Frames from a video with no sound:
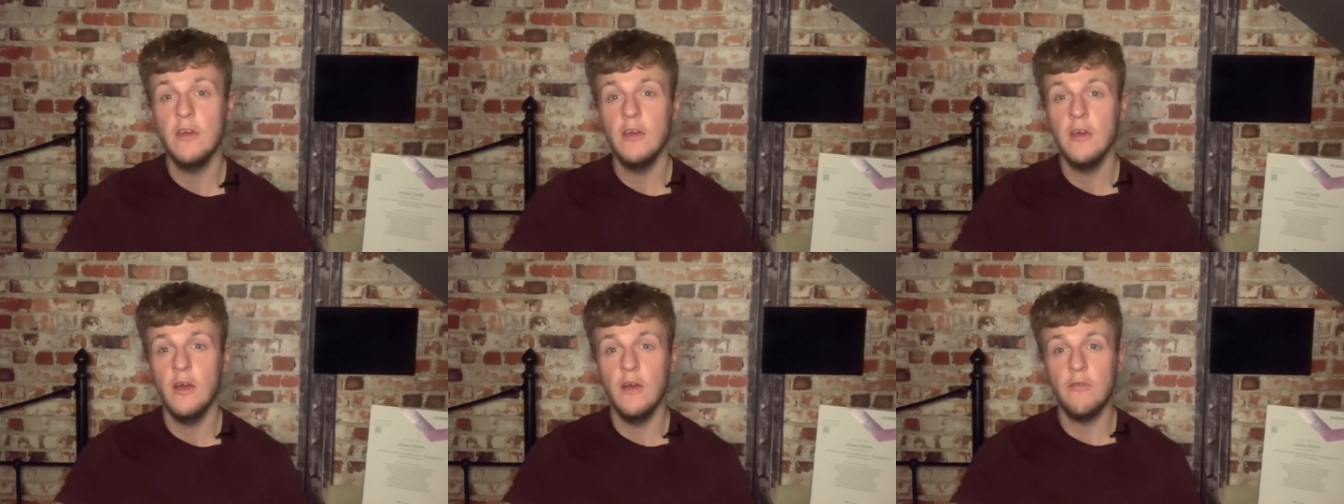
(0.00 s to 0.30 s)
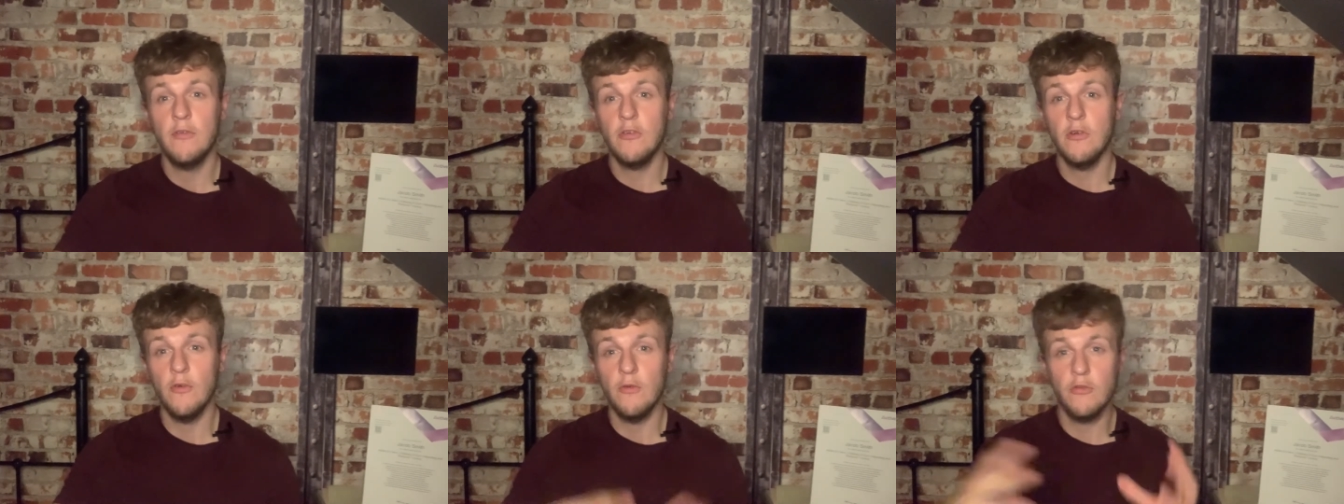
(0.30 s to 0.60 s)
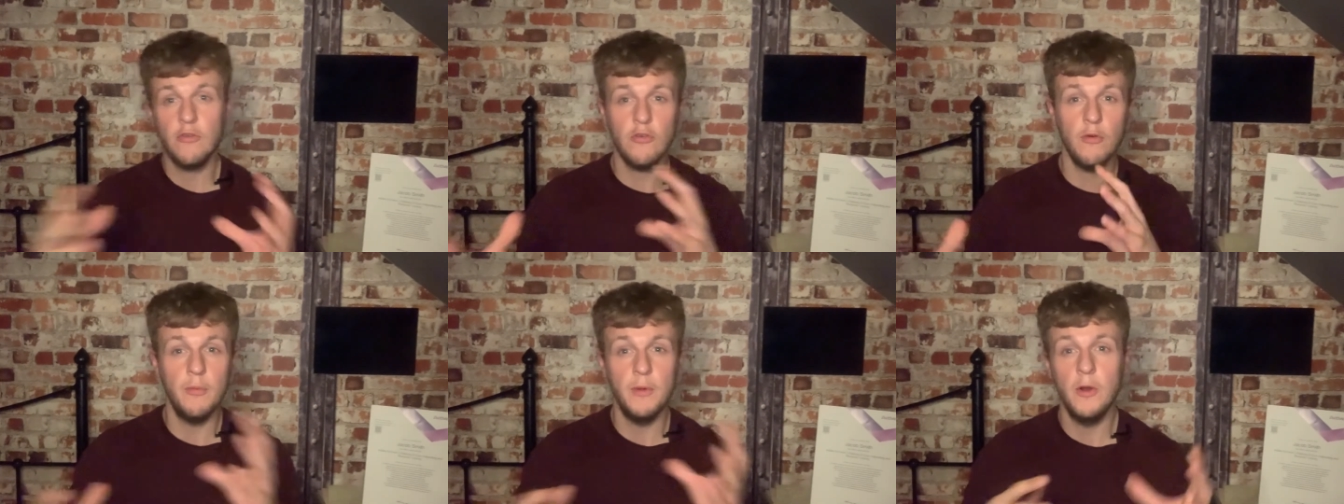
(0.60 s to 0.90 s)
of sort of
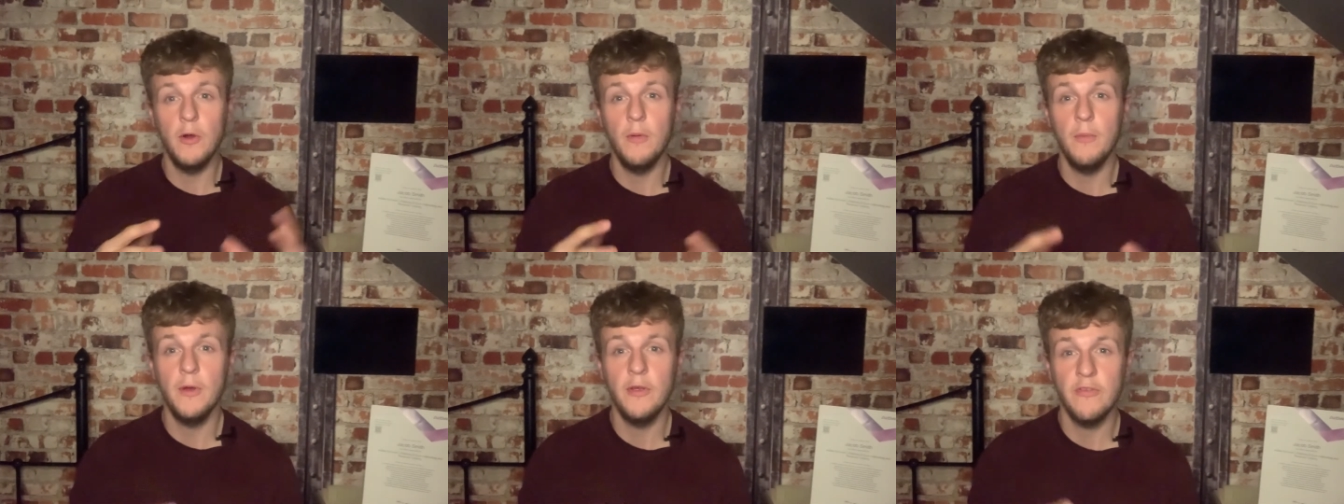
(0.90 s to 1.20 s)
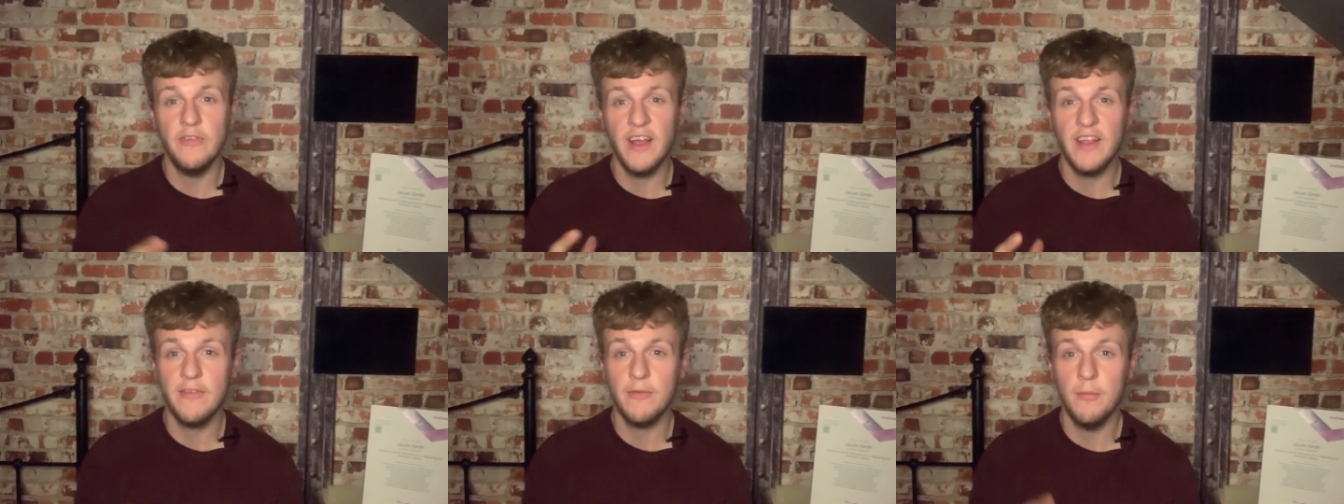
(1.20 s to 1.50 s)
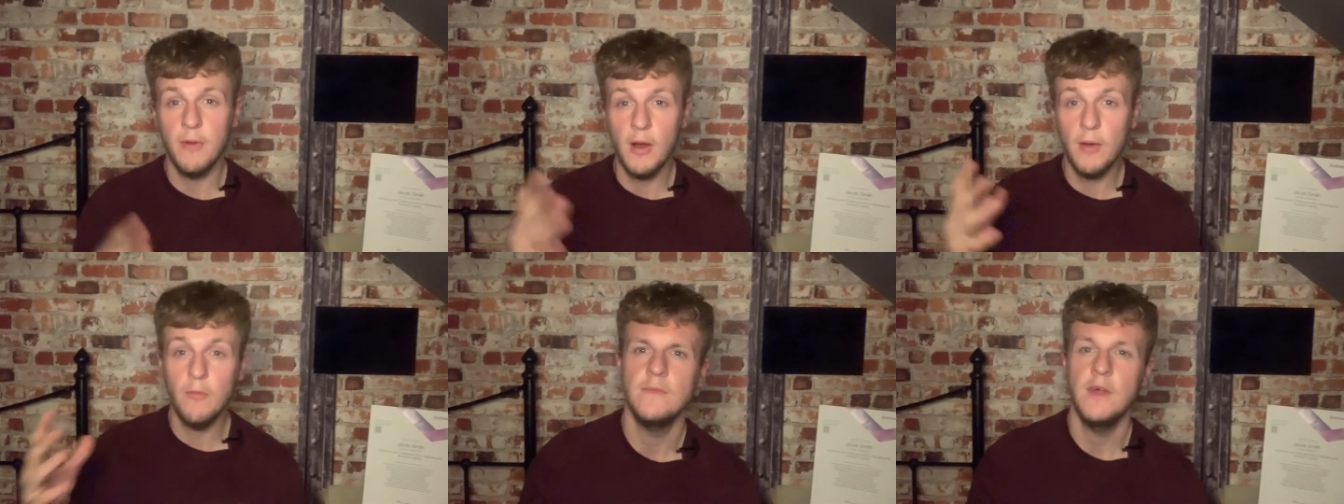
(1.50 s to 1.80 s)
summing up
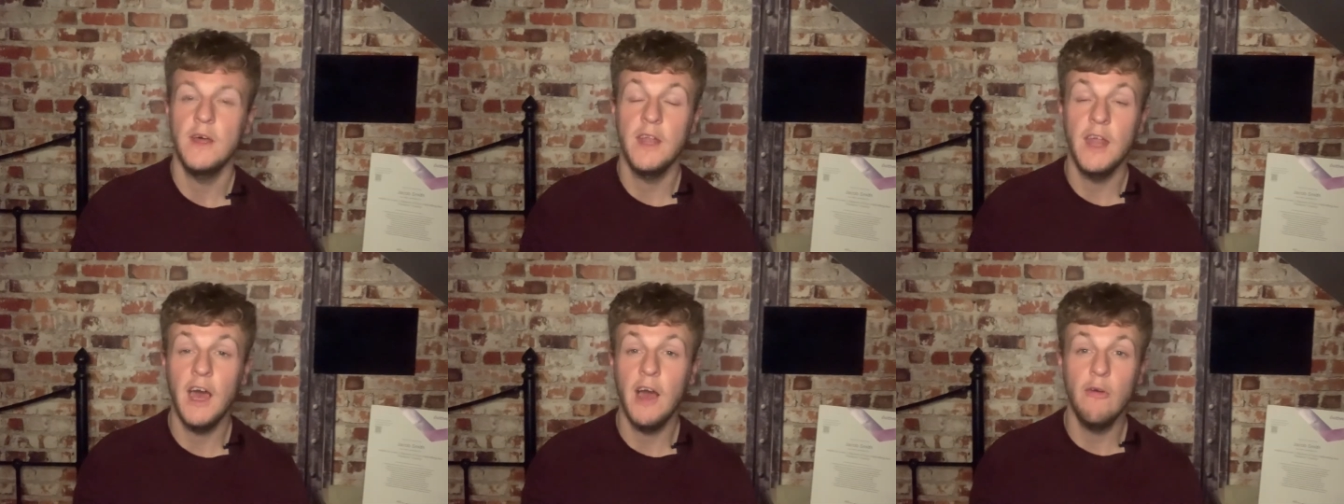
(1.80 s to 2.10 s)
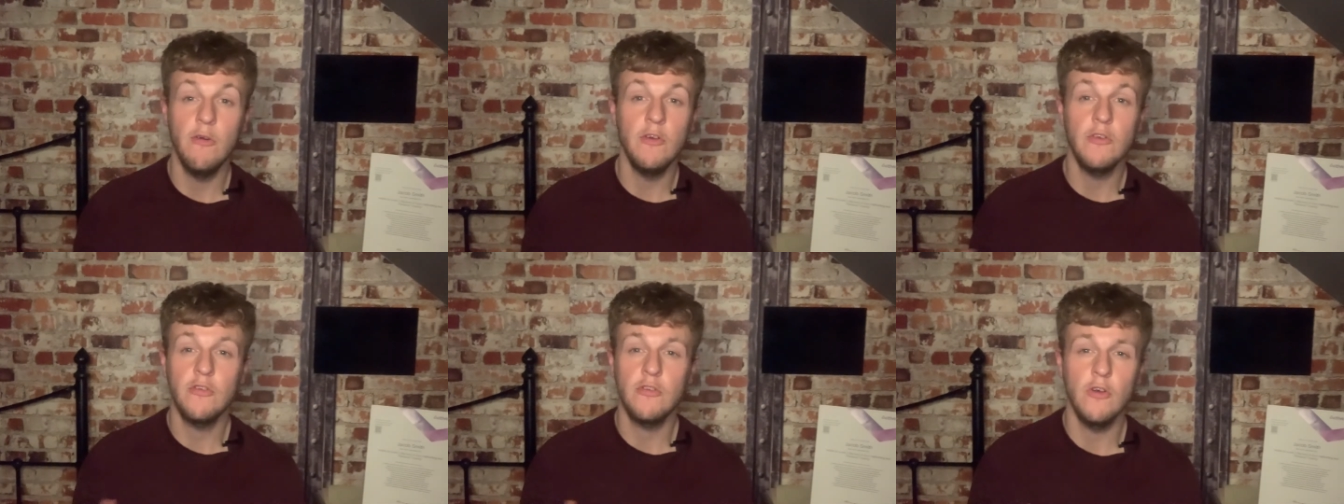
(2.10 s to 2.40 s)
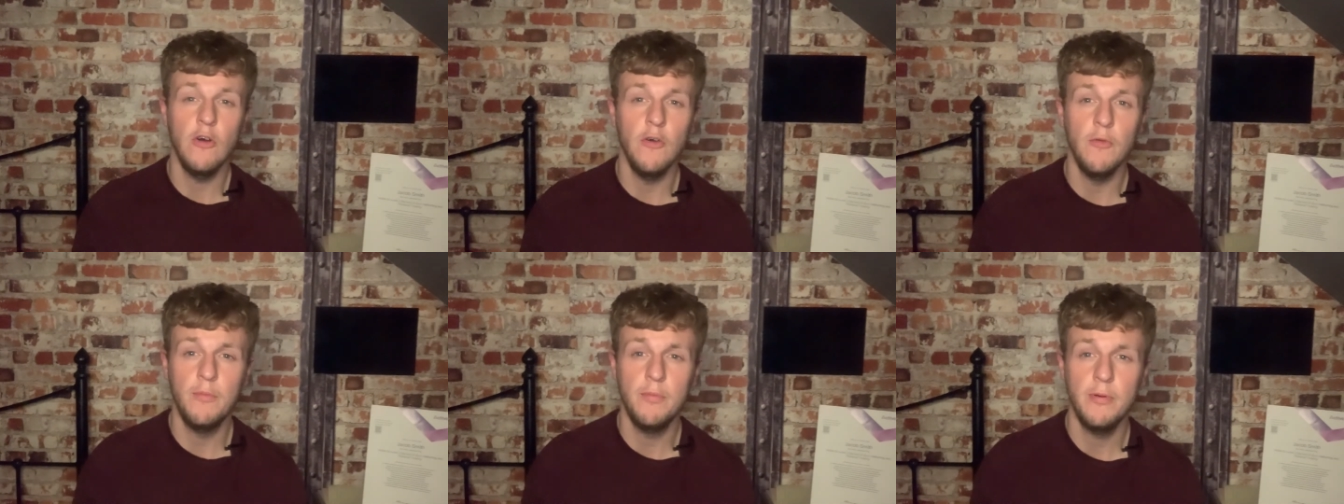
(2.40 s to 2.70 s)
ezetimibe and how it's
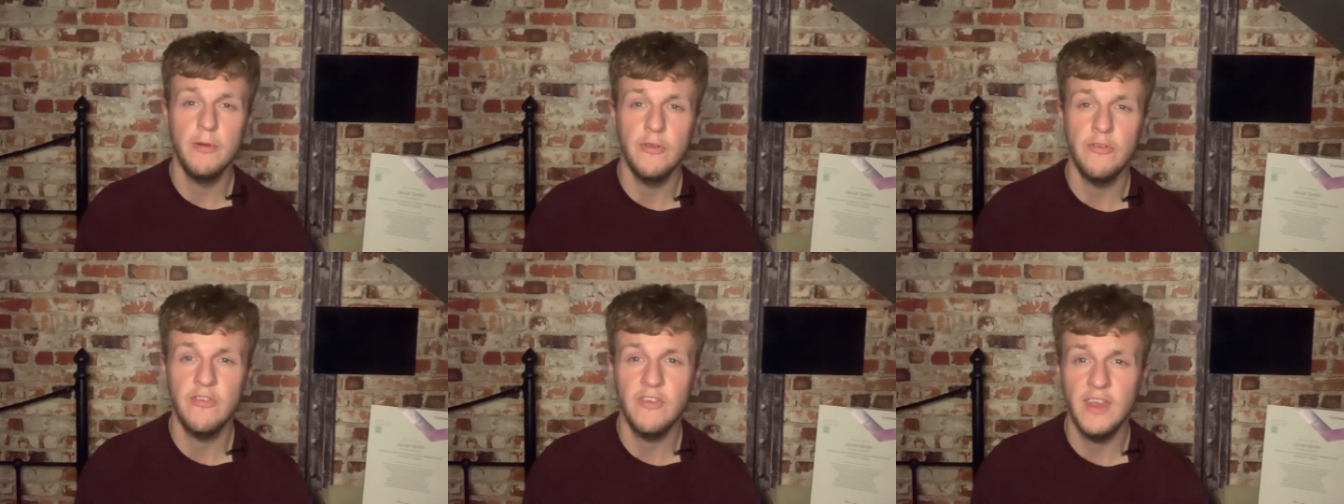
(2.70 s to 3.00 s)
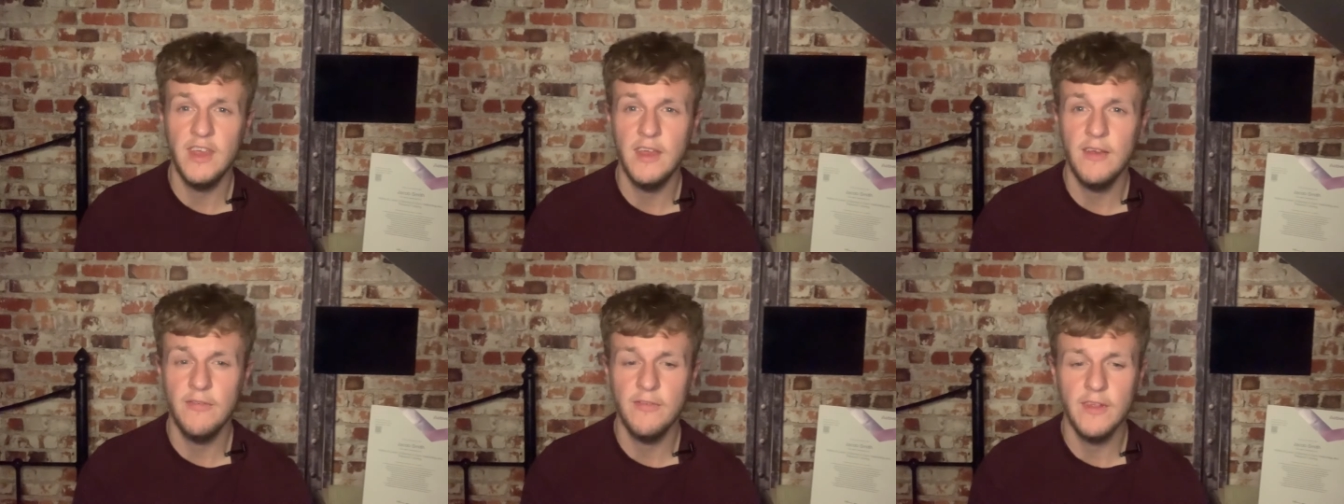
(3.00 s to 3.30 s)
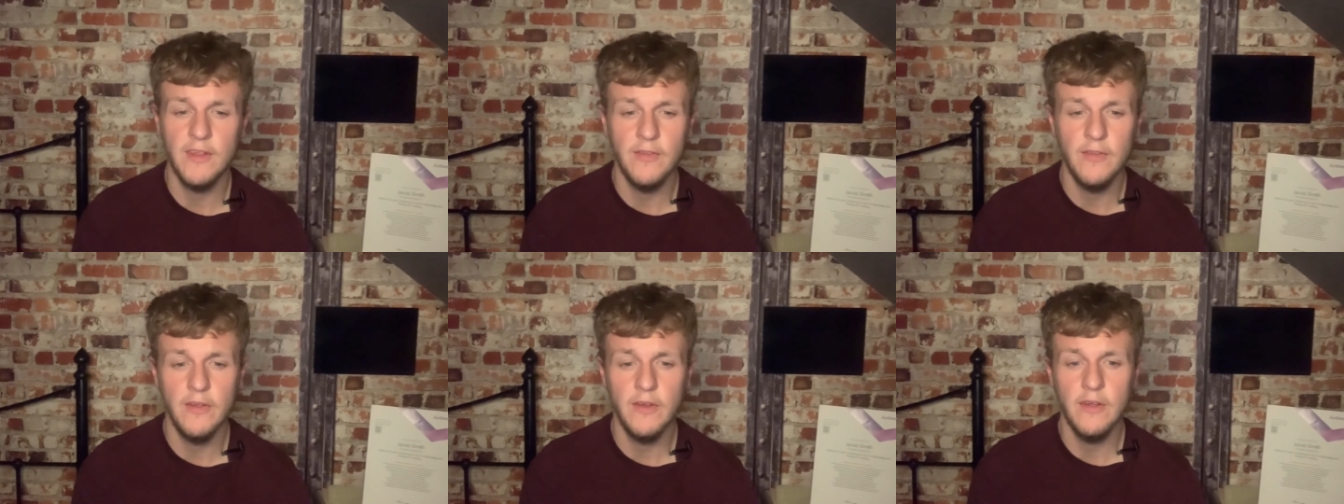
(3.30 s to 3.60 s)
sort of perceived
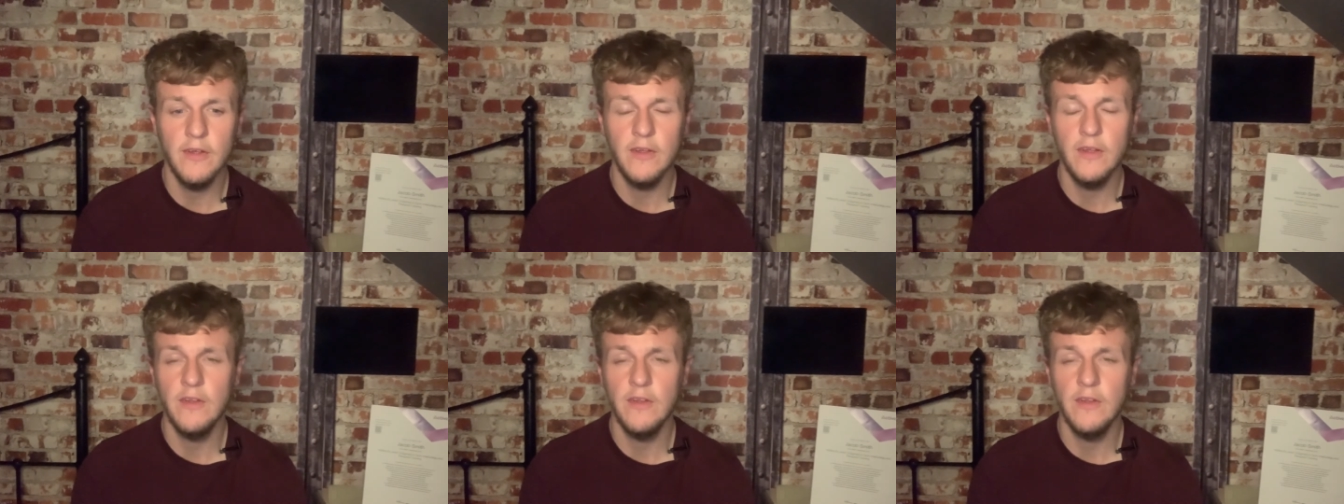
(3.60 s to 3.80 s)
in the